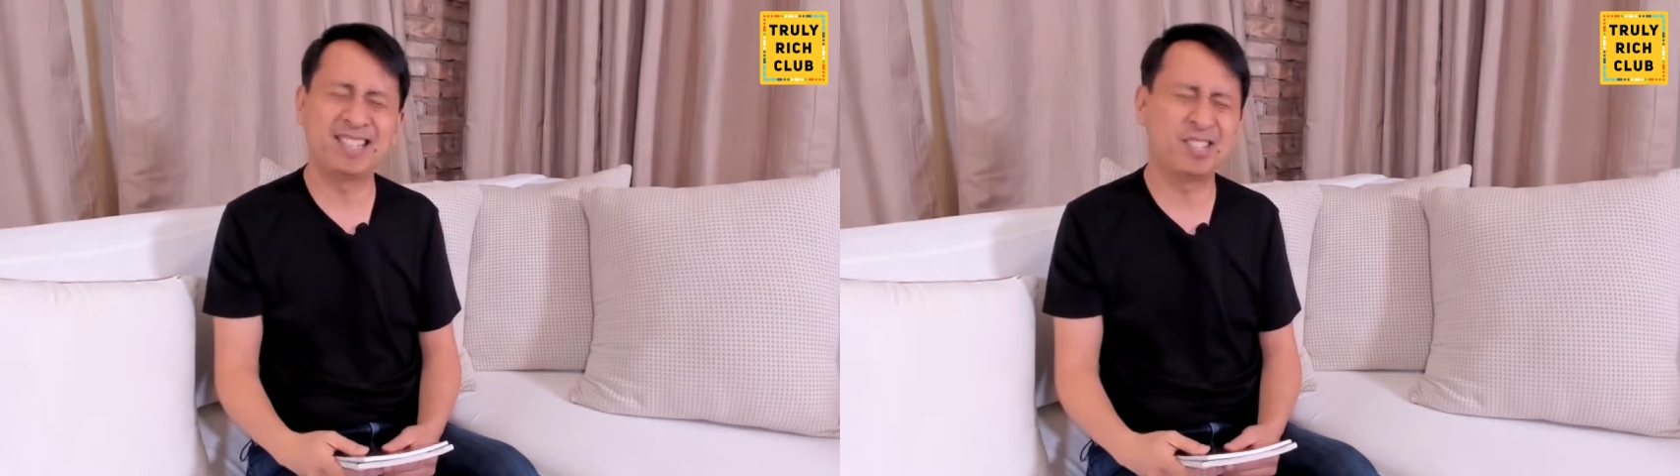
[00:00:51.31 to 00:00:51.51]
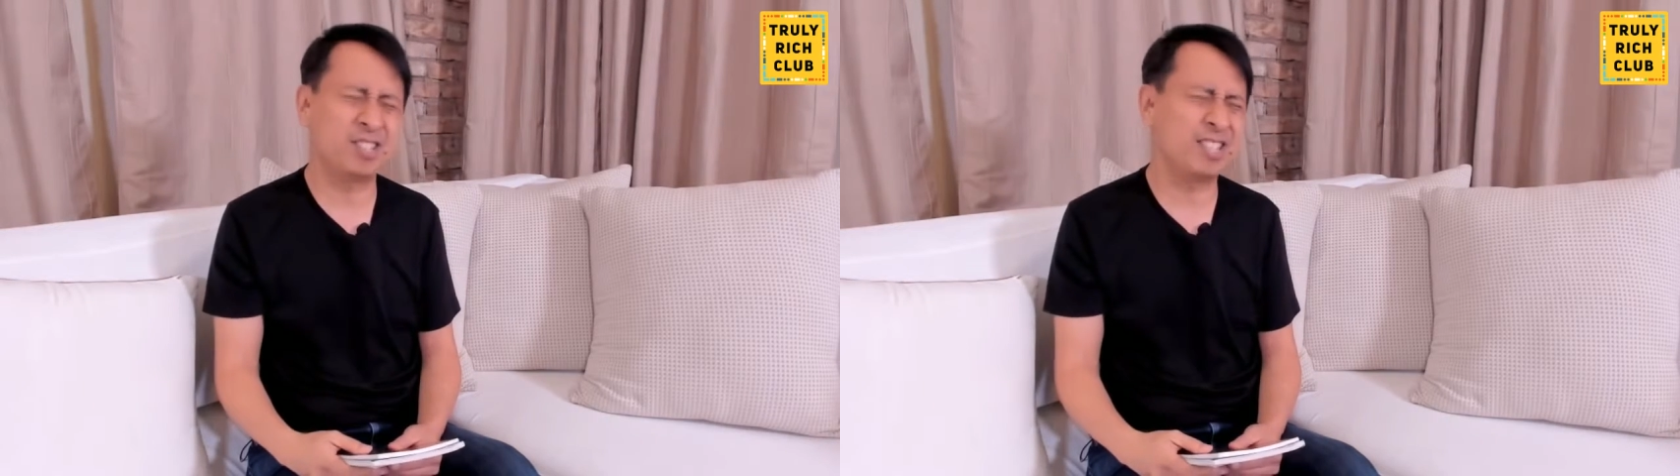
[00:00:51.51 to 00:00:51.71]

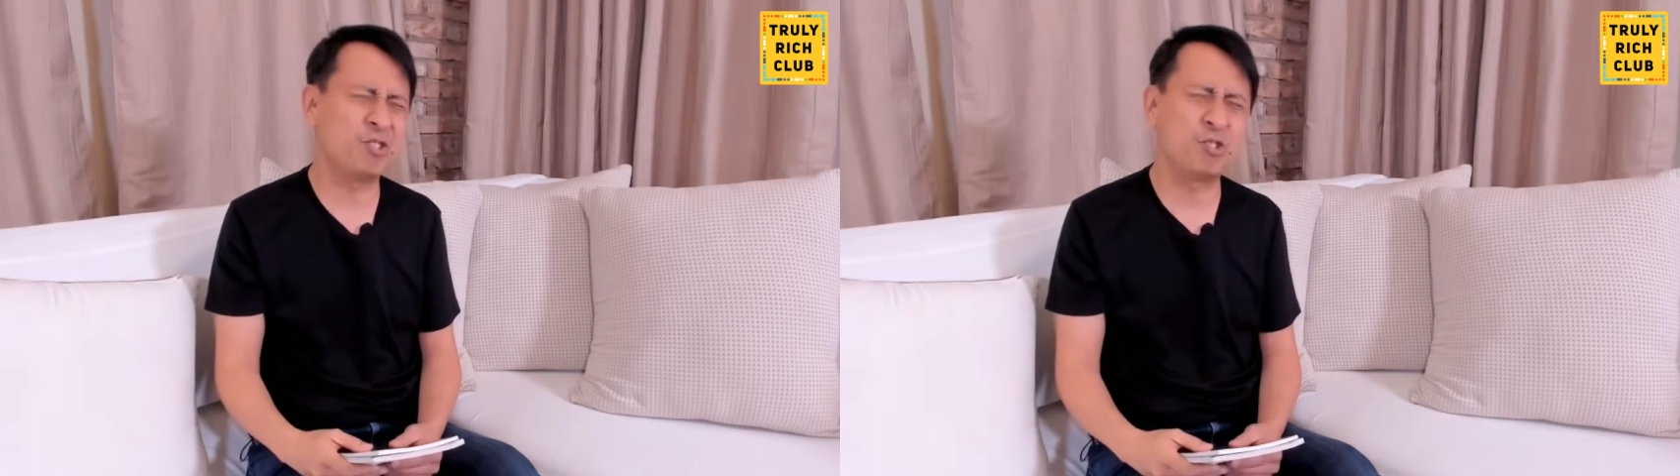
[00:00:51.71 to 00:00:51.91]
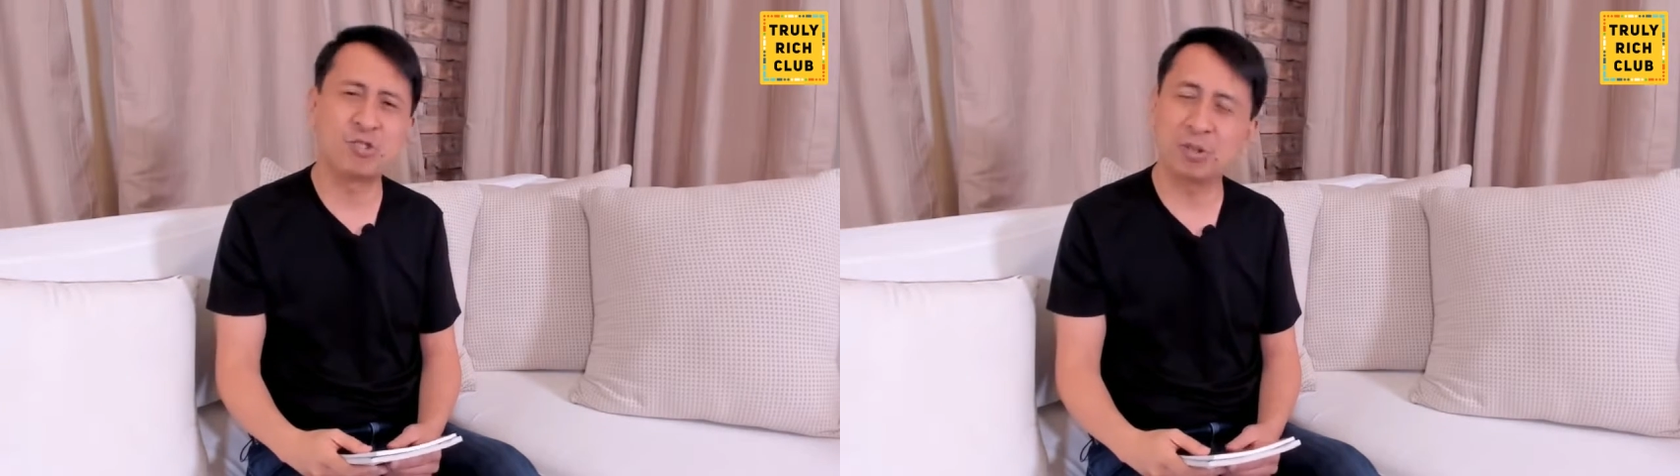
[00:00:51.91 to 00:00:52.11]
It's just
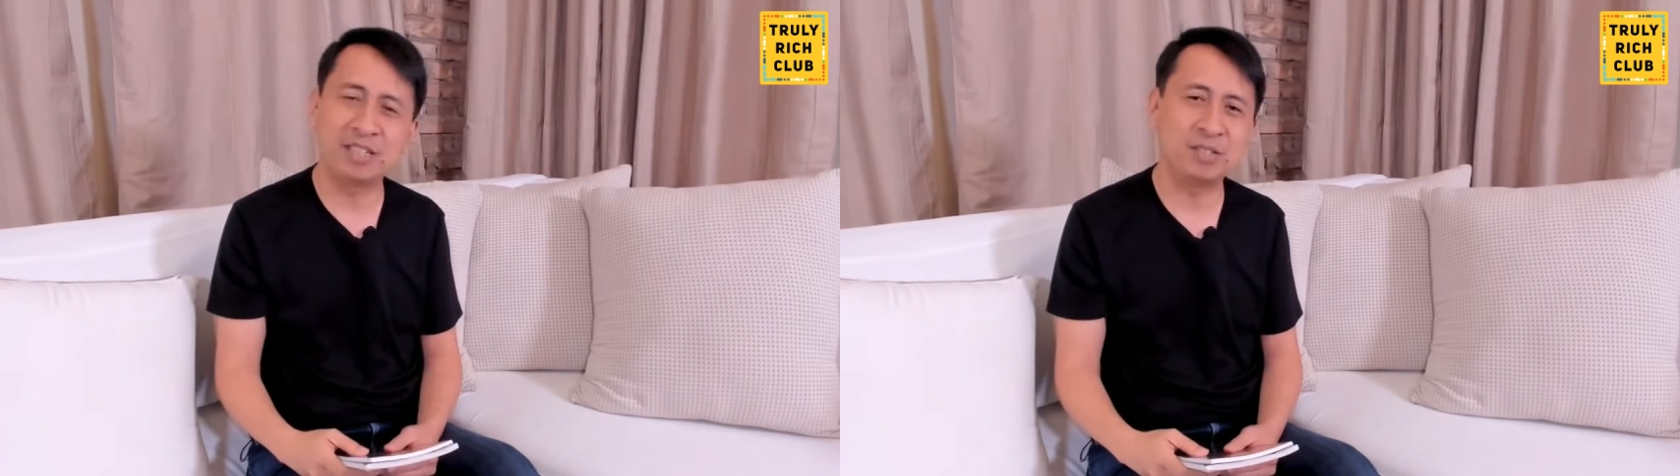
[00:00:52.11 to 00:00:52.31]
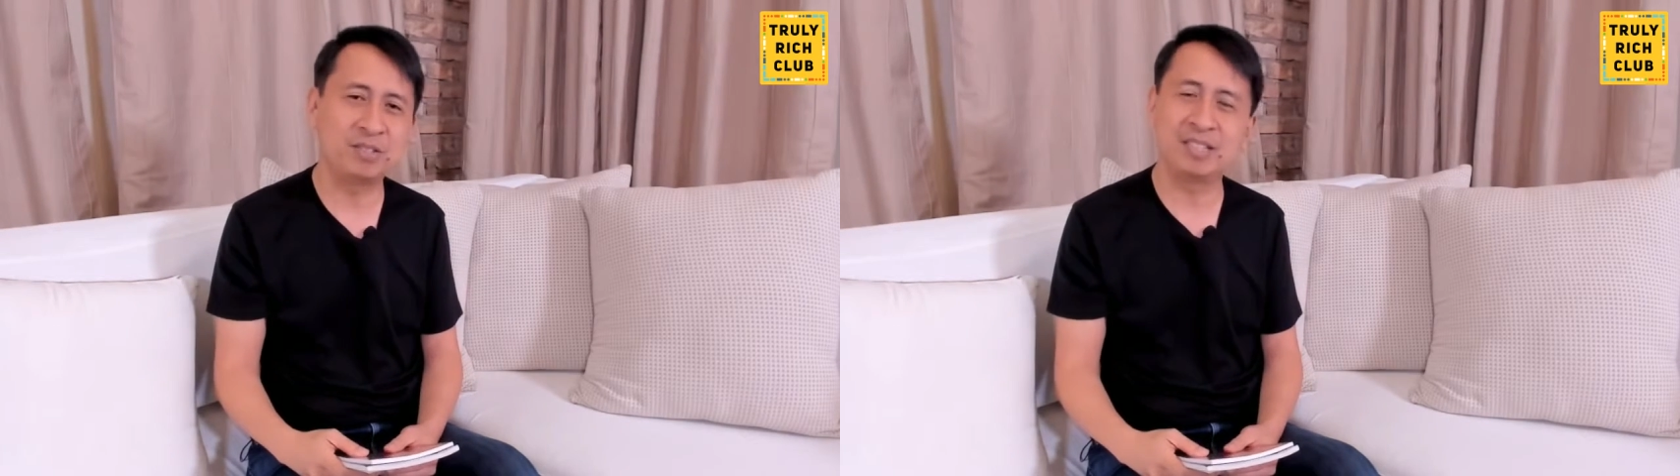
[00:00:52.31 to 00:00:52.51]
a
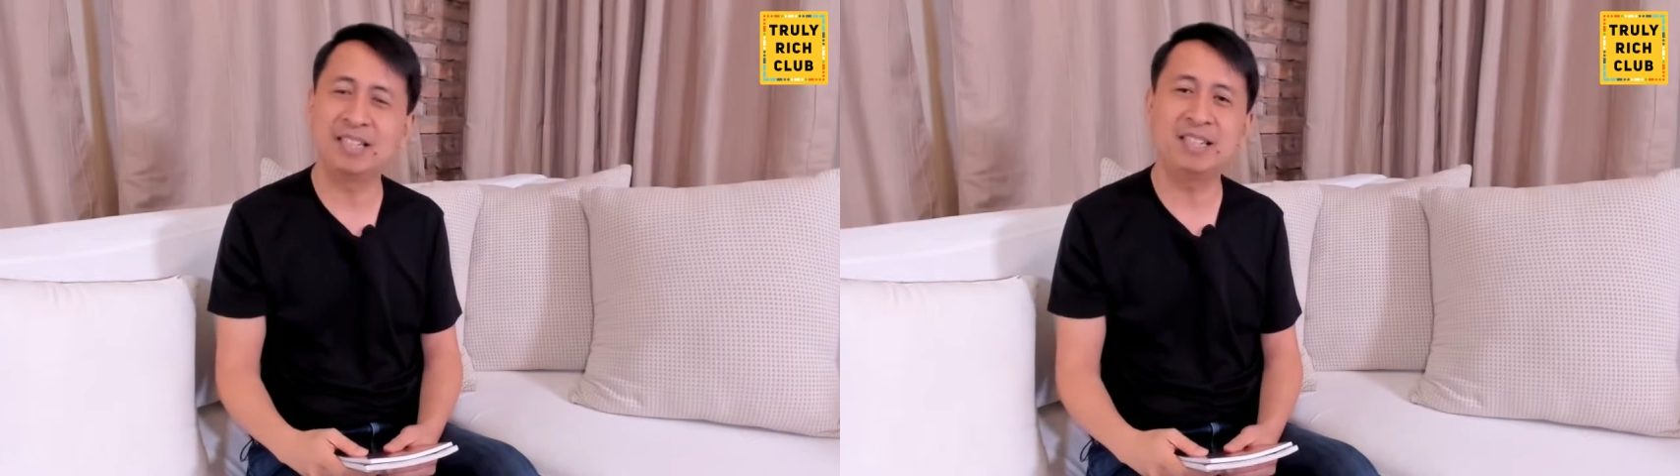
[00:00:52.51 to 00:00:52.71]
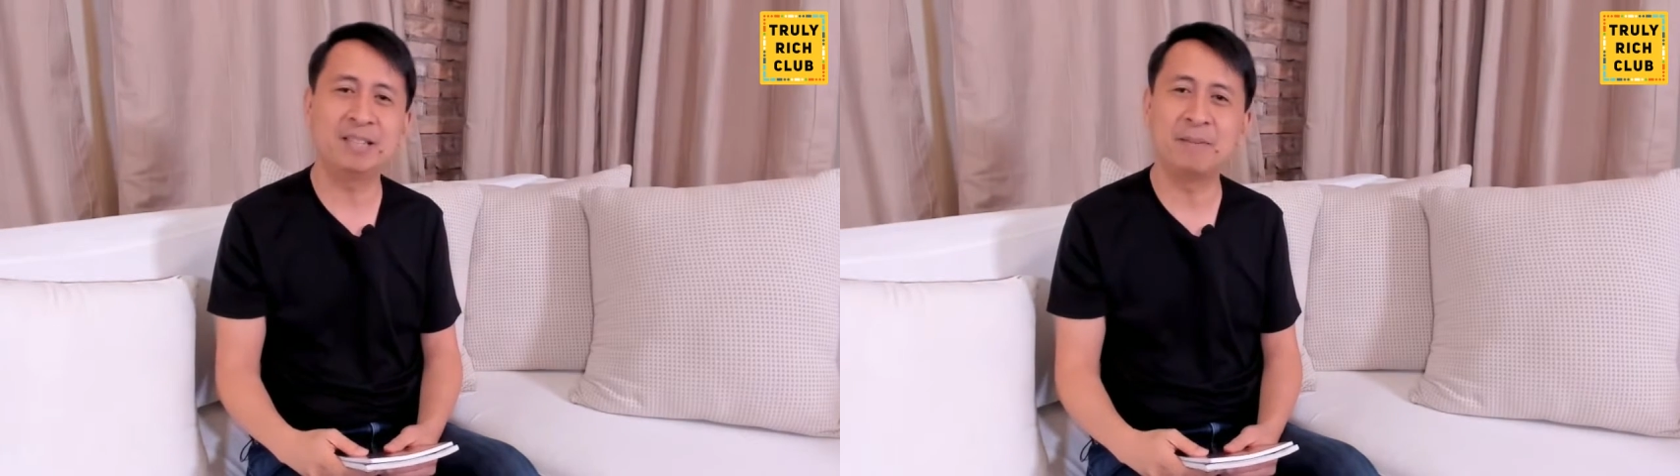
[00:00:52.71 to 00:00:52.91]
joy to
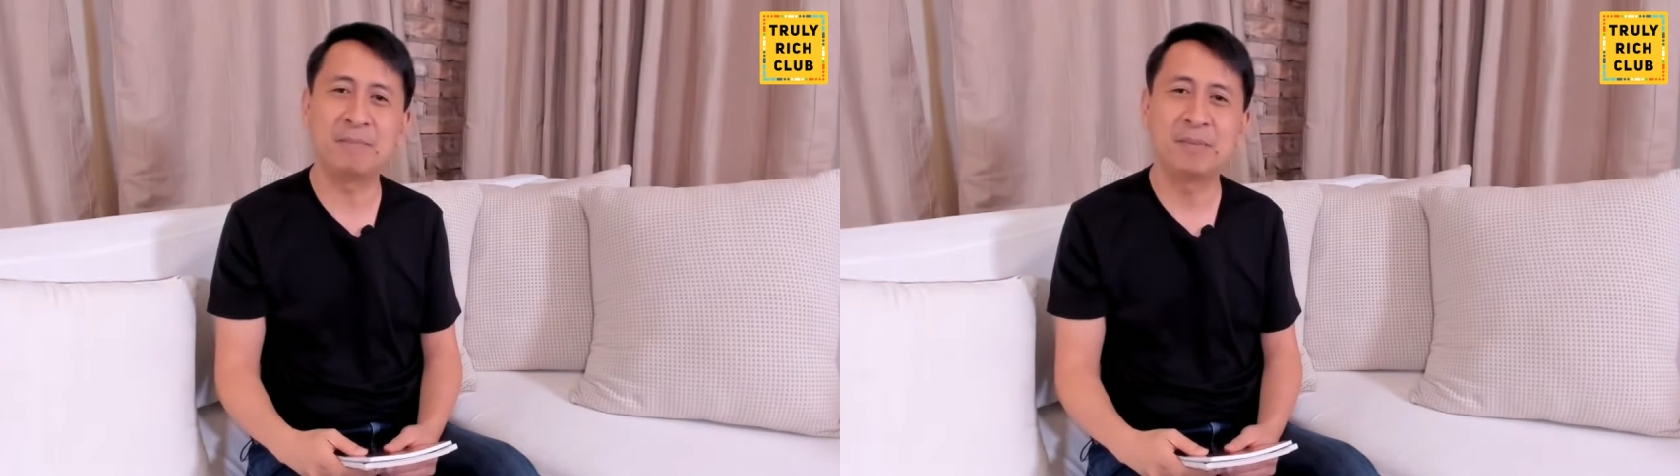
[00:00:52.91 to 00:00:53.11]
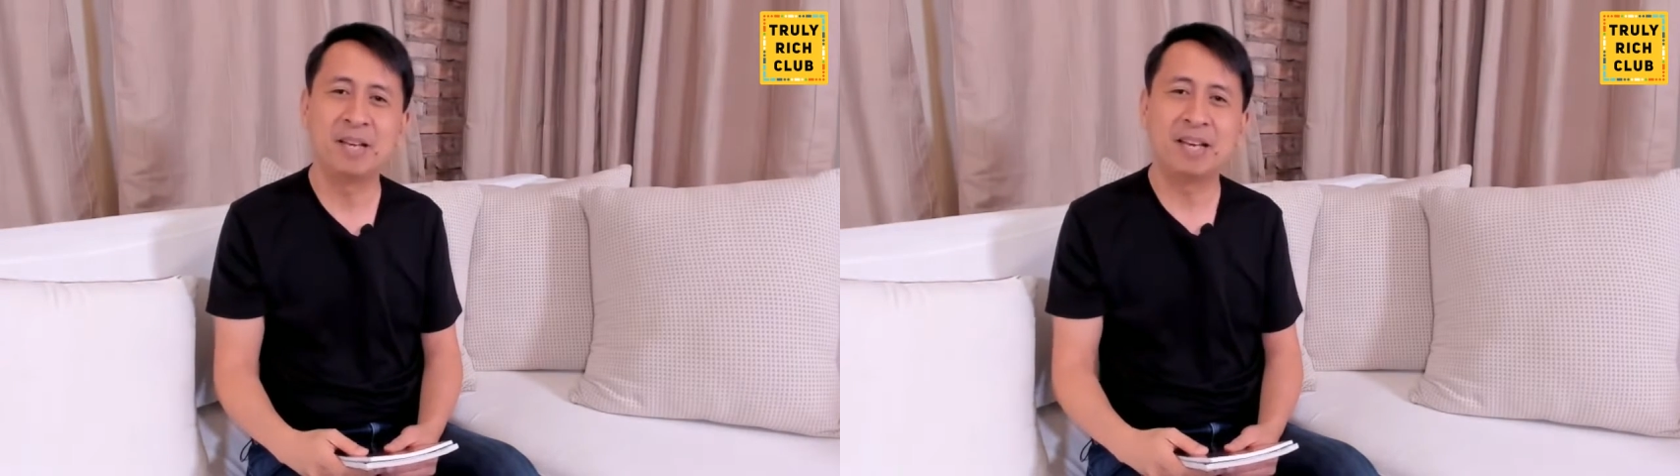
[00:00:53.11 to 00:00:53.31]
see them.